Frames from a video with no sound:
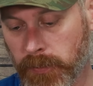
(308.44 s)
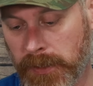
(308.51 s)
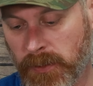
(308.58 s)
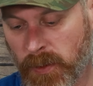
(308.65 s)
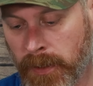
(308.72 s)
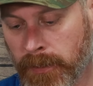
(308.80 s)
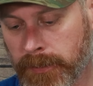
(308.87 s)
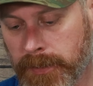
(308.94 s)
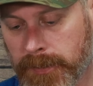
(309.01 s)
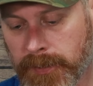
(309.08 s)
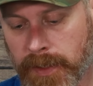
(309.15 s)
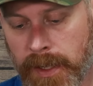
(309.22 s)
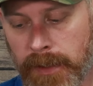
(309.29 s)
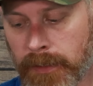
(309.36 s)
recoil on this
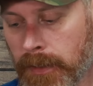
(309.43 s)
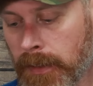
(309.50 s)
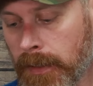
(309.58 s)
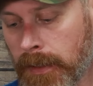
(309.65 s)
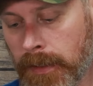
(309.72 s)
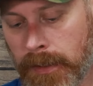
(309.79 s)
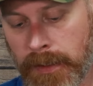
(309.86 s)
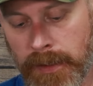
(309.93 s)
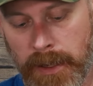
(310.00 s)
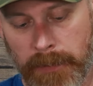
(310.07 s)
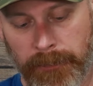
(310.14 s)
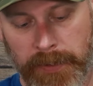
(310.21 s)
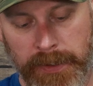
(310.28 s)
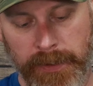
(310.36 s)
thing
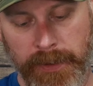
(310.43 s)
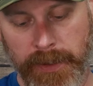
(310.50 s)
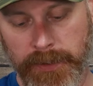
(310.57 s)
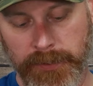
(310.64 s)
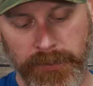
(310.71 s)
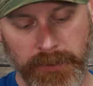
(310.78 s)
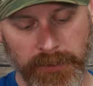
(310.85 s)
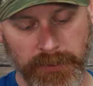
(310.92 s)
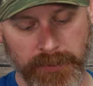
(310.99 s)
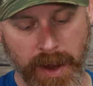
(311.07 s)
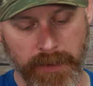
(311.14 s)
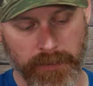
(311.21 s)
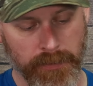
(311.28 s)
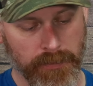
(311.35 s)
than it is just
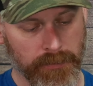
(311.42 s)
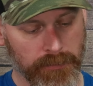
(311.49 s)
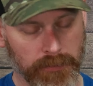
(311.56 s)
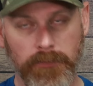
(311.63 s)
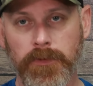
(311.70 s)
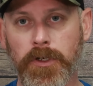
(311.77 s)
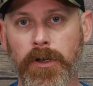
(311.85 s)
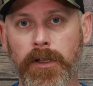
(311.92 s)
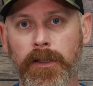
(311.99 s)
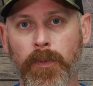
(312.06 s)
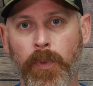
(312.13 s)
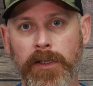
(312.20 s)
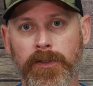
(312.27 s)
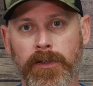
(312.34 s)
standard shooting the
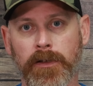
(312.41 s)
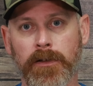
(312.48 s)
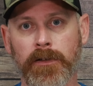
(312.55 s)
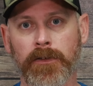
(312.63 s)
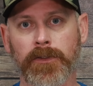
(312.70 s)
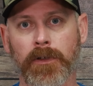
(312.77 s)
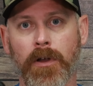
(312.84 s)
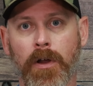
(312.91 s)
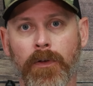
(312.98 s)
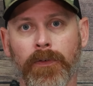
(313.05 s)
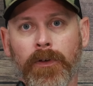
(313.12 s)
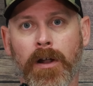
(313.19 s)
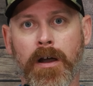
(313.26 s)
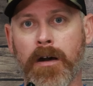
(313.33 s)
pistol. So
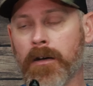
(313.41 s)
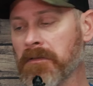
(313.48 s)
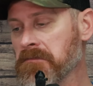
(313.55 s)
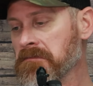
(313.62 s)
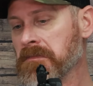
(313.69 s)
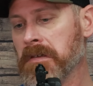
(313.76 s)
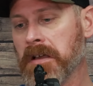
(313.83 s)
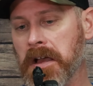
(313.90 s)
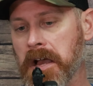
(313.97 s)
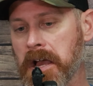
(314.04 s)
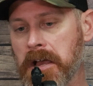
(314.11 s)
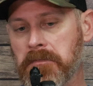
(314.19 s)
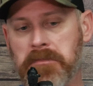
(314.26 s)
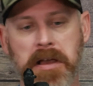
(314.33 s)
overall,
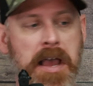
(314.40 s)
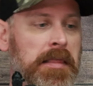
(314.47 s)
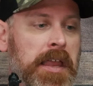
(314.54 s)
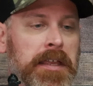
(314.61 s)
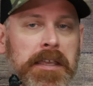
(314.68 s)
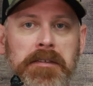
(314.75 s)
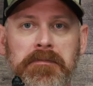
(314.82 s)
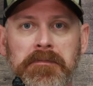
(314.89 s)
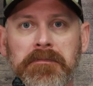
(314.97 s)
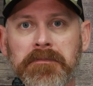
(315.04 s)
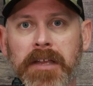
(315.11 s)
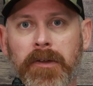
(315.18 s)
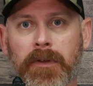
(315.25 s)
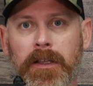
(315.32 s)
I like it.
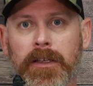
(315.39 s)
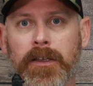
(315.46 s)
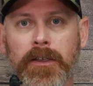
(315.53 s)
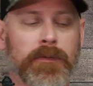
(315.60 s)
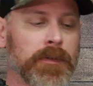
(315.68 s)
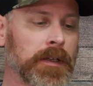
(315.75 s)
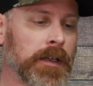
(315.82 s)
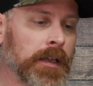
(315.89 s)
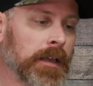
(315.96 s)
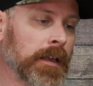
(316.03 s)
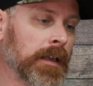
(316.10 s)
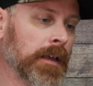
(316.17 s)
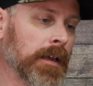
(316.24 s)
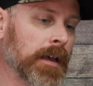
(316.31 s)
I really do.
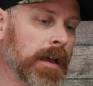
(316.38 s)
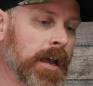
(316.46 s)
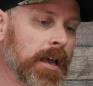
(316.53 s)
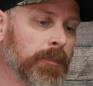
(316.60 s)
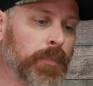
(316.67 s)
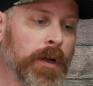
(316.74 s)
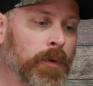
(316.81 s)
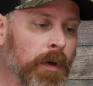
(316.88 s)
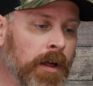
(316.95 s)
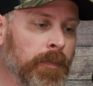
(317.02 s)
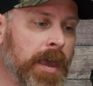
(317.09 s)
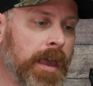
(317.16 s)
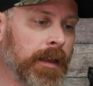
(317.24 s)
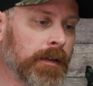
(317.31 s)
Pretty well
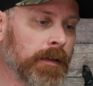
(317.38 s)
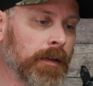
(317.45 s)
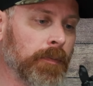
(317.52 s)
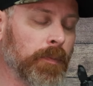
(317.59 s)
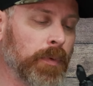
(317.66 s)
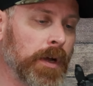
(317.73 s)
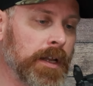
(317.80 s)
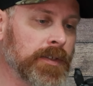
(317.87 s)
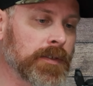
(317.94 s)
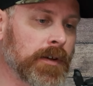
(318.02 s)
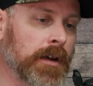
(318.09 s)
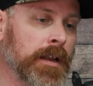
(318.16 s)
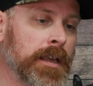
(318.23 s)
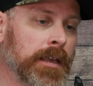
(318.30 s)
made, pretty
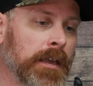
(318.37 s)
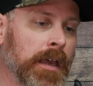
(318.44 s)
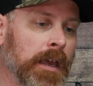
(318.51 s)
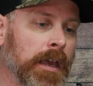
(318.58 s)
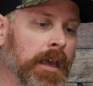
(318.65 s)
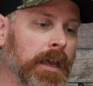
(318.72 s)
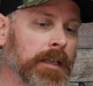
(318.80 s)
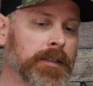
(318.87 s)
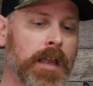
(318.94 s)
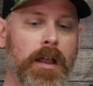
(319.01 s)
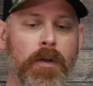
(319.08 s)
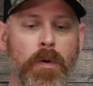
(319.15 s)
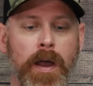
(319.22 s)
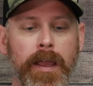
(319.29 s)
sturdy. It's
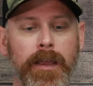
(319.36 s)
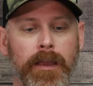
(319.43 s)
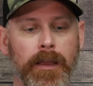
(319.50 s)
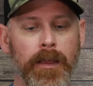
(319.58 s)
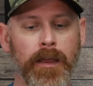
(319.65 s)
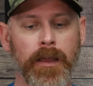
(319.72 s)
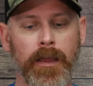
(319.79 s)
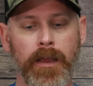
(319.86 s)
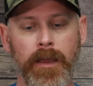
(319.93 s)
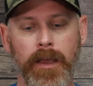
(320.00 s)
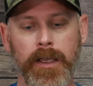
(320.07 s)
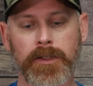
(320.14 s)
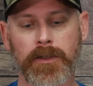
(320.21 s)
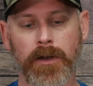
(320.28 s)
not quite
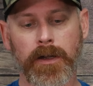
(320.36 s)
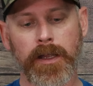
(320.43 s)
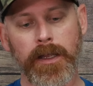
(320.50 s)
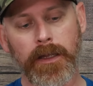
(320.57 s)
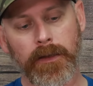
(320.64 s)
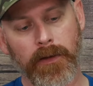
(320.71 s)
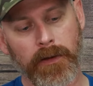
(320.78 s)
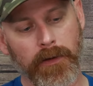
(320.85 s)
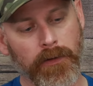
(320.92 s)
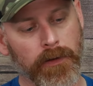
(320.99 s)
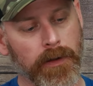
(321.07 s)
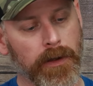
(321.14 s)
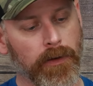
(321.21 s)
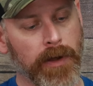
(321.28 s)
as sturdy
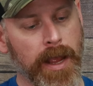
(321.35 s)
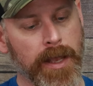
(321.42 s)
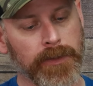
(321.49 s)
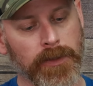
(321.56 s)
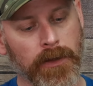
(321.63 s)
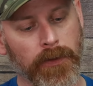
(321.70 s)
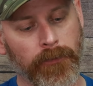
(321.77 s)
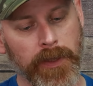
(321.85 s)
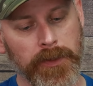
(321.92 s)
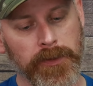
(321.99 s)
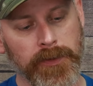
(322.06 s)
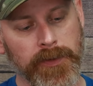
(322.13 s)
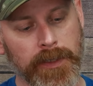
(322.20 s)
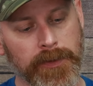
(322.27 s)
or has all the
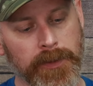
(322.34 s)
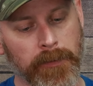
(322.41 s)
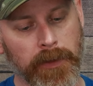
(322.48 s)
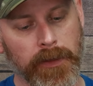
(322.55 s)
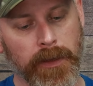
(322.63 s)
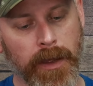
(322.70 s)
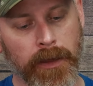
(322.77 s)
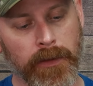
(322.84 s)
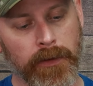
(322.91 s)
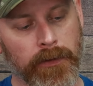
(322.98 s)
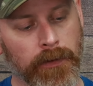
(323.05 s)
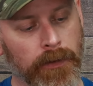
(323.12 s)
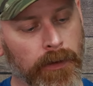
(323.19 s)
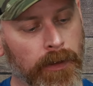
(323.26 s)
features that some of the
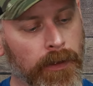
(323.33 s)
other